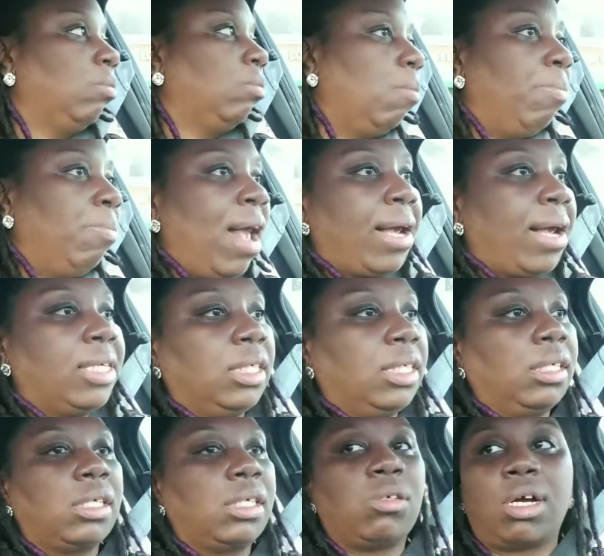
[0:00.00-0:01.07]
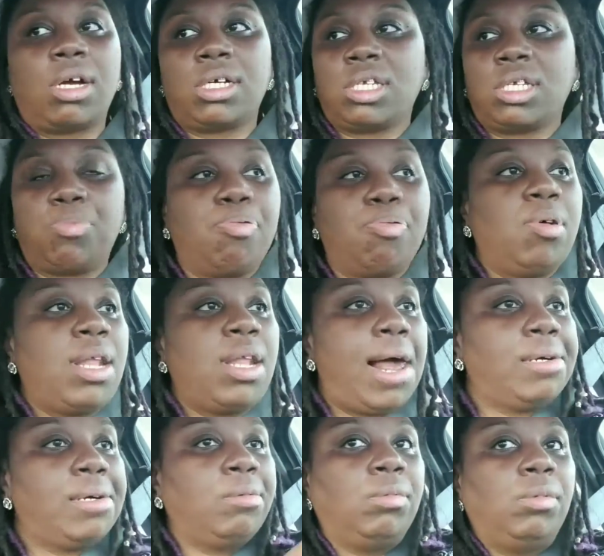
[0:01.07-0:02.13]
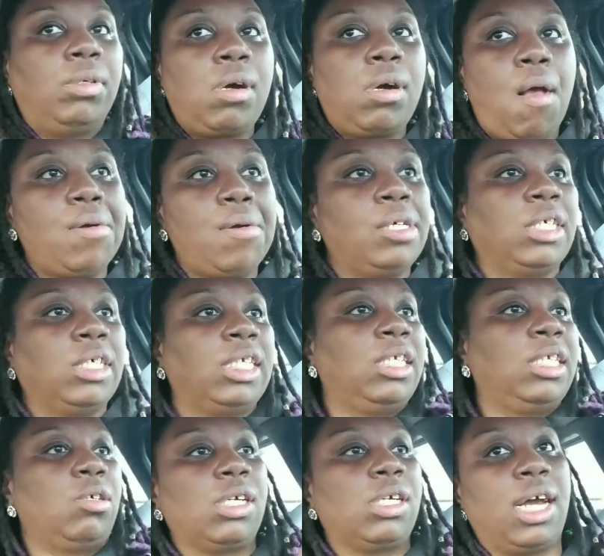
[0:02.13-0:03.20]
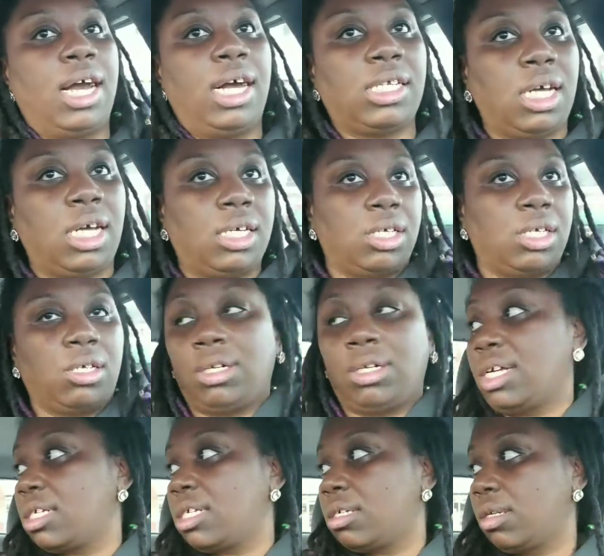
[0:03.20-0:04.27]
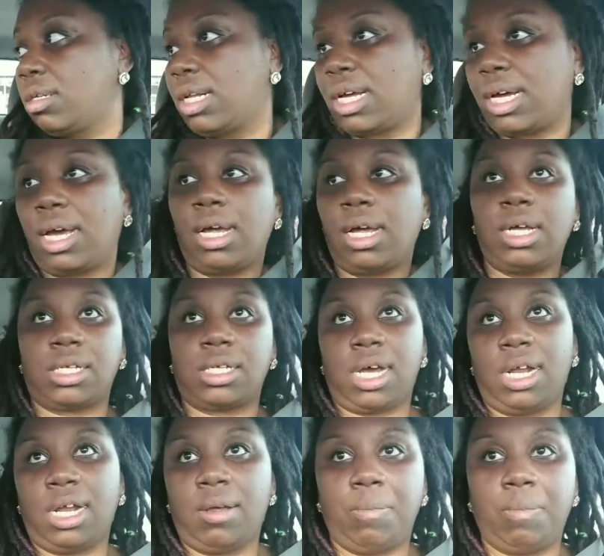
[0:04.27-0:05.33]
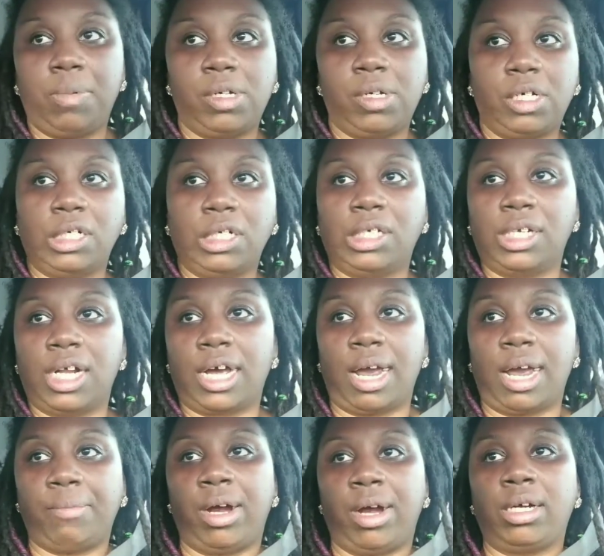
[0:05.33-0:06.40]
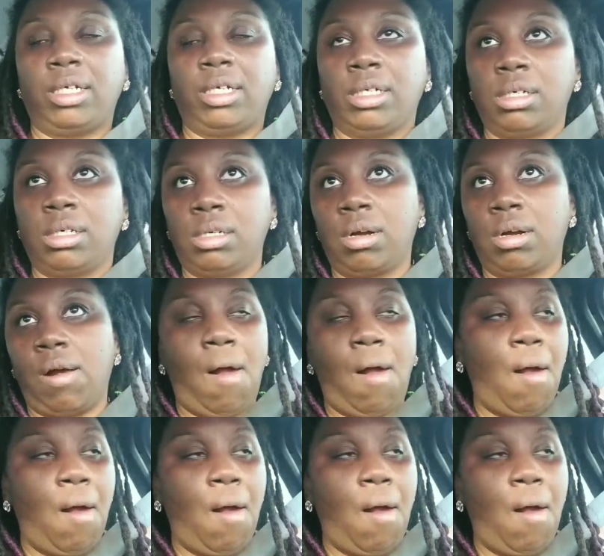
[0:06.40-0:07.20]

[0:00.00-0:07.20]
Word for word: I need my back in so I can just pull out. I need to go to the gas station, so that's, it's kind of good that I came right here.